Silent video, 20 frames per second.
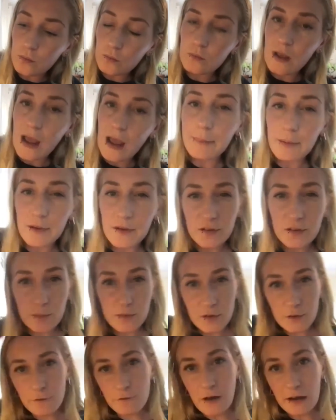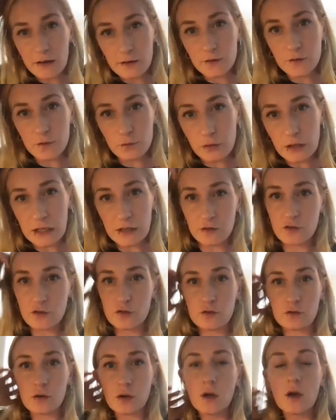capitalism's effects
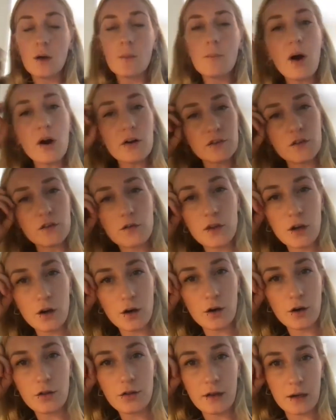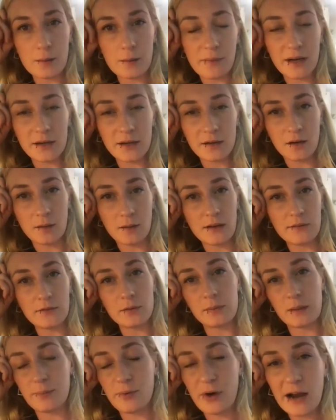reach parts of the Earth that it might not even
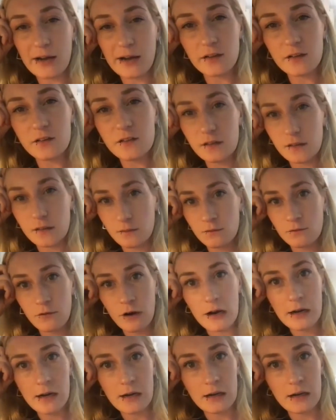be practiced in, right?